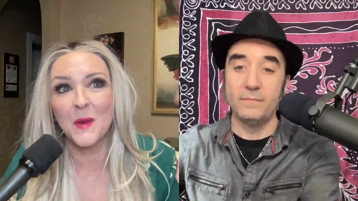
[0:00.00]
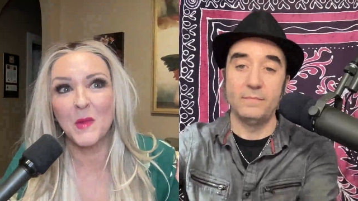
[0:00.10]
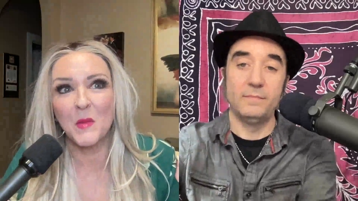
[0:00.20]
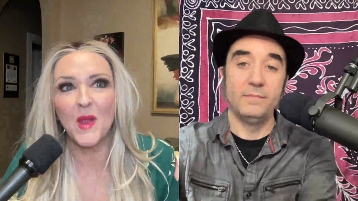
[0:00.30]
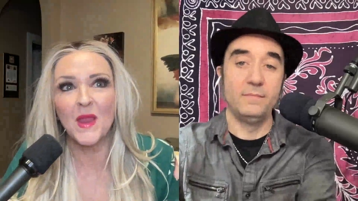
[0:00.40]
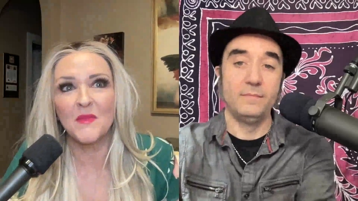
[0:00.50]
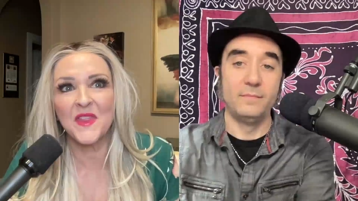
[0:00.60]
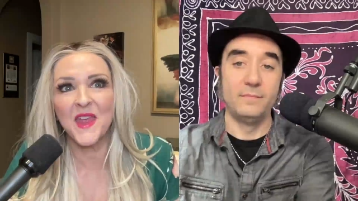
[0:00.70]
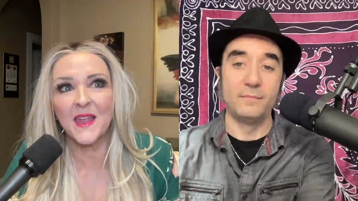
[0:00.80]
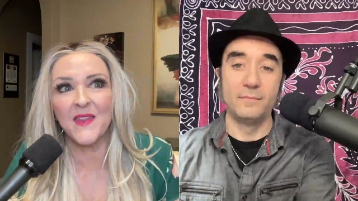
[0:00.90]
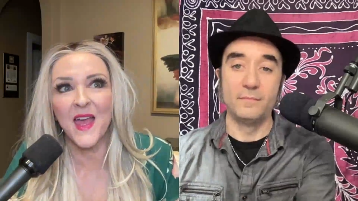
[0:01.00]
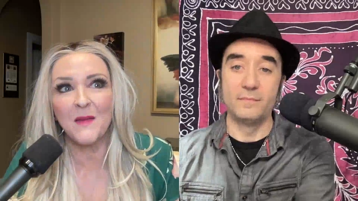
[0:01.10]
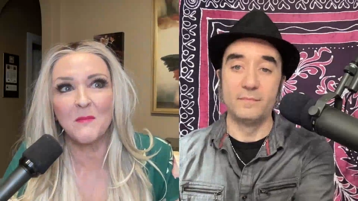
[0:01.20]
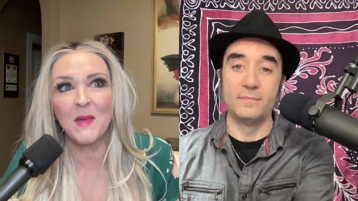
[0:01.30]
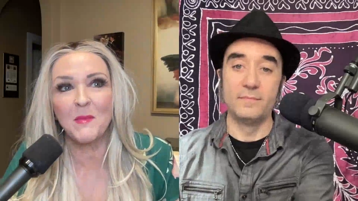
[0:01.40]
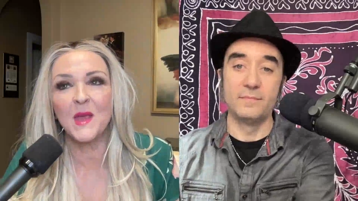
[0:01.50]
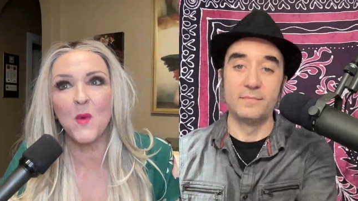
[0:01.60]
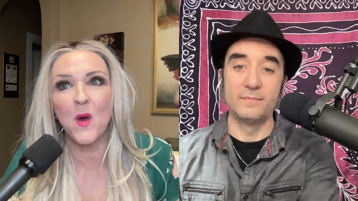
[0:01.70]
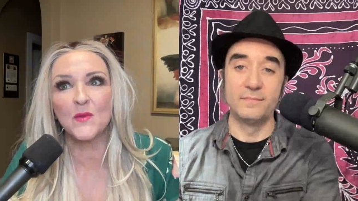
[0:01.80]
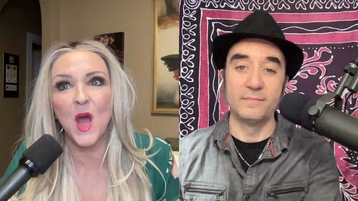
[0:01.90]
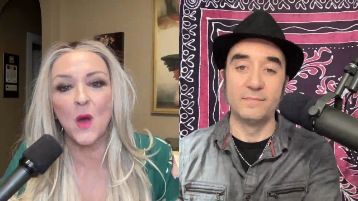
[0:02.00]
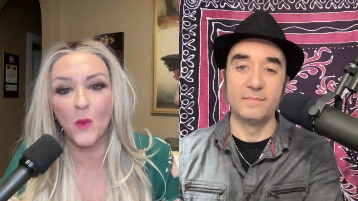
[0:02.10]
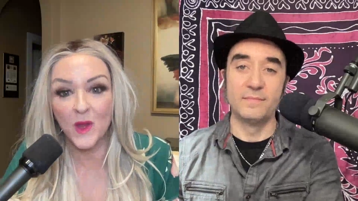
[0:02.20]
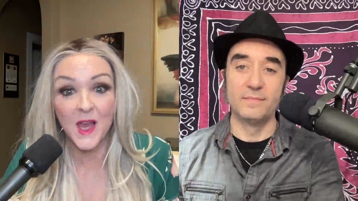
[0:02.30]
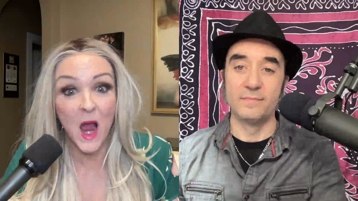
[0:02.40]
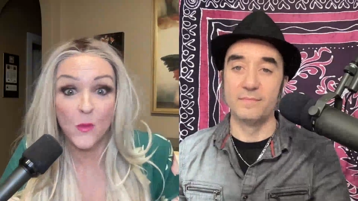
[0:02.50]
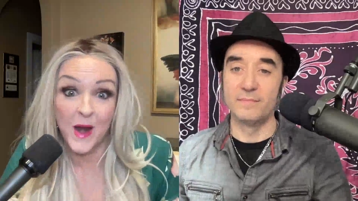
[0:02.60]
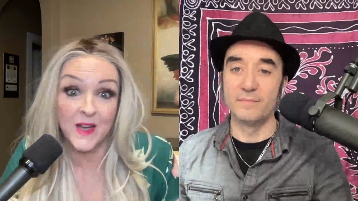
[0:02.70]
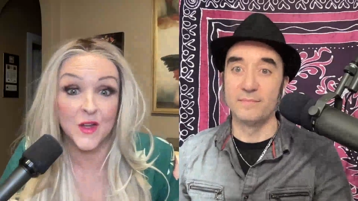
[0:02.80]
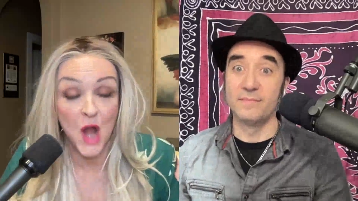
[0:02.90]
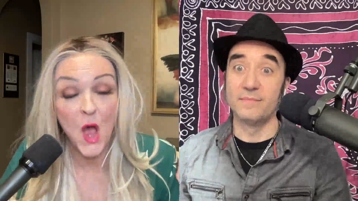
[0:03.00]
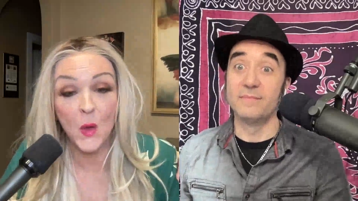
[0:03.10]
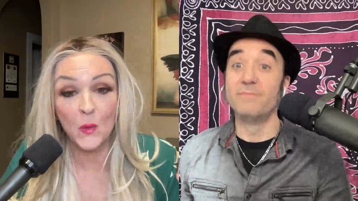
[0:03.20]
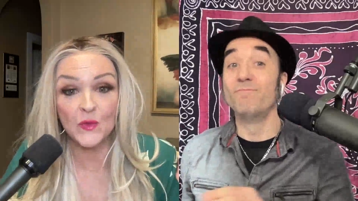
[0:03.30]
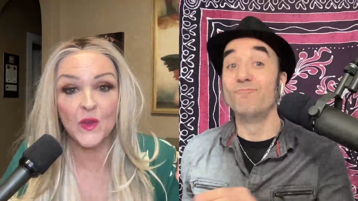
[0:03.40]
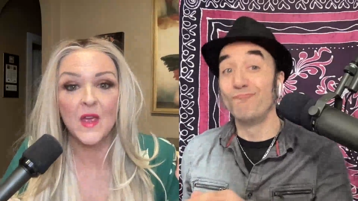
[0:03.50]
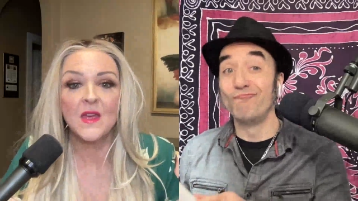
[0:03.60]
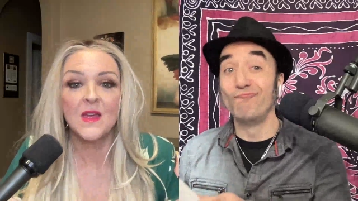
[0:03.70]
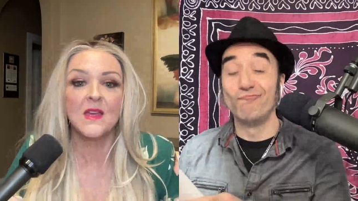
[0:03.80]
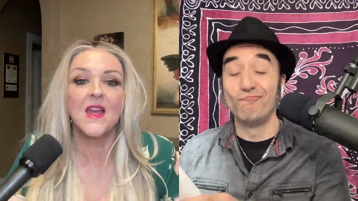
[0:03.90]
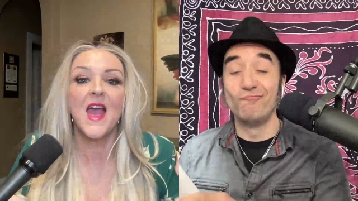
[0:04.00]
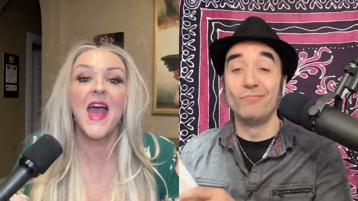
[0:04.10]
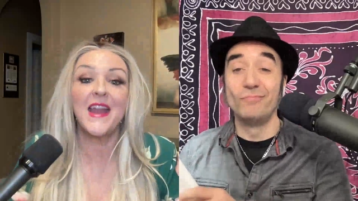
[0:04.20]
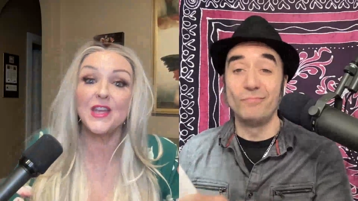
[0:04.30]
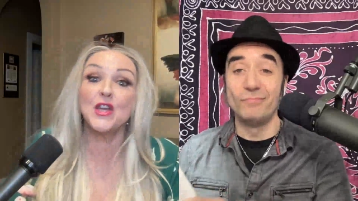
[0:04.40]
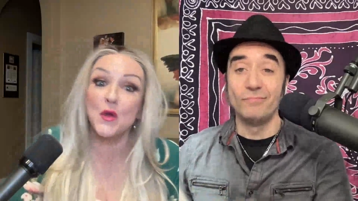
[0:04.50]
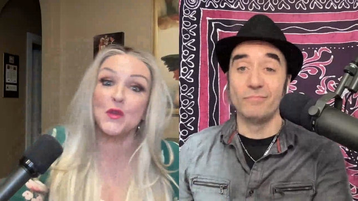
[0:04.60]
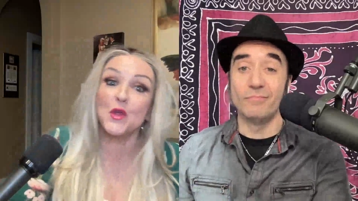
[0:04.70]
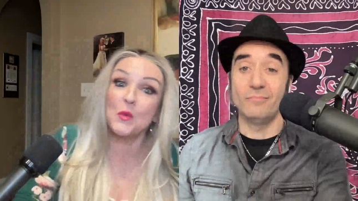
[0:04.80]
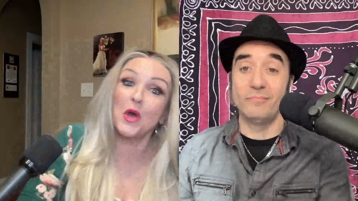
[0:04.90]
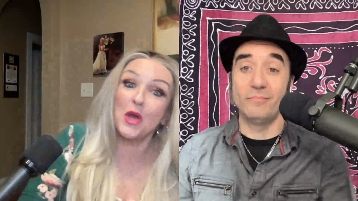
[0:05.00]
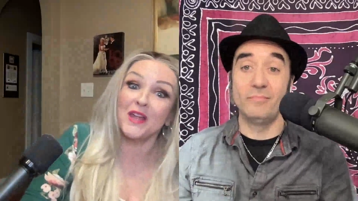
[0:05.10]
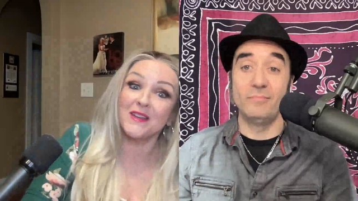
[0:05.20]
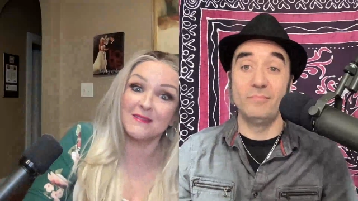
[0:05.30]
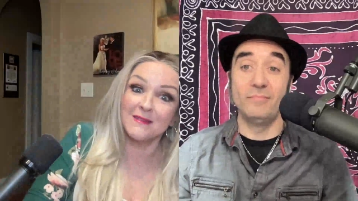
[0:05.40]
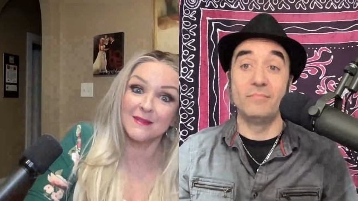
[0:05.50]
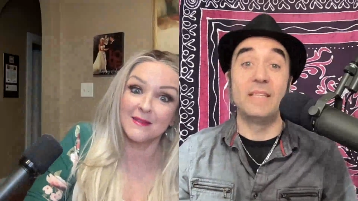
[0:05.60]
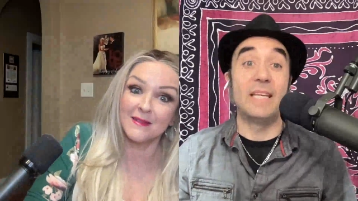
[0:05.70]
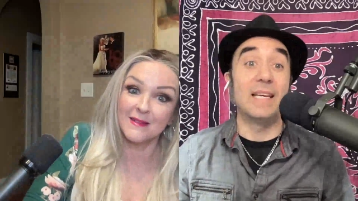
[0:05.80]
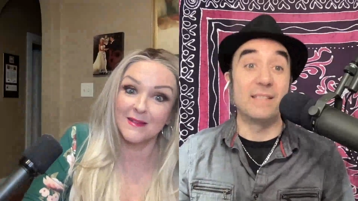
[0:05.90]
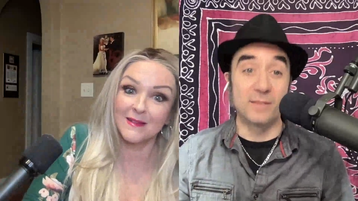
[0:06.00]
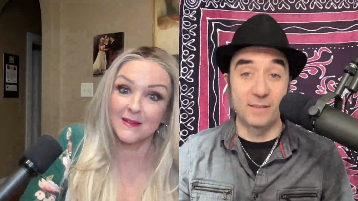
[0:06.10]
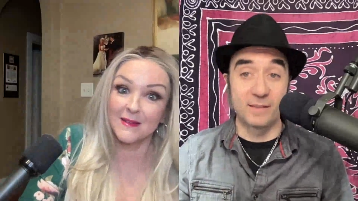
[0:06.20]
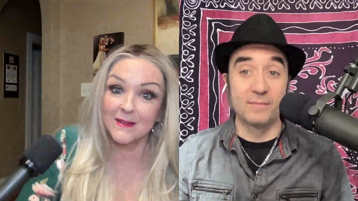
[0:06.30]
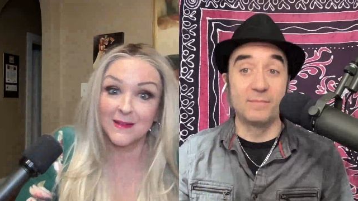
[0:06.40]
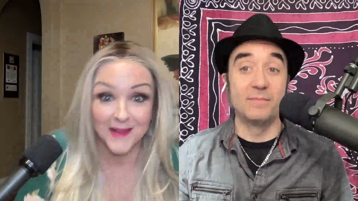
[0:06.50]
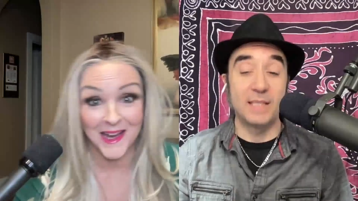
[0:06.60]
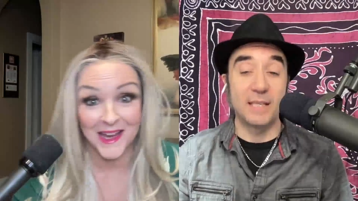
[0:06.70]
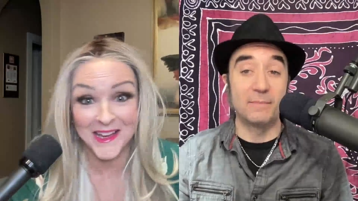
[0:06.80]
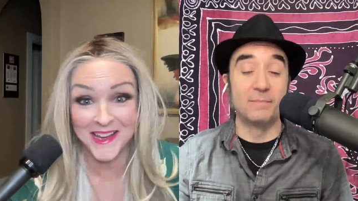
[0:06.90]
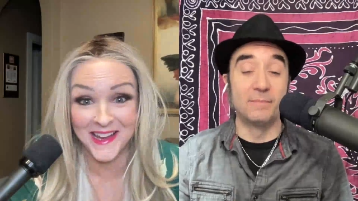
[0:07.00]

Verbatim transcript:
Speaker 1: from him. Well, I'm thinking that maybe you won't know. Well, he already knows, and he knew you would.
Speaker 2: Yes. Yeah.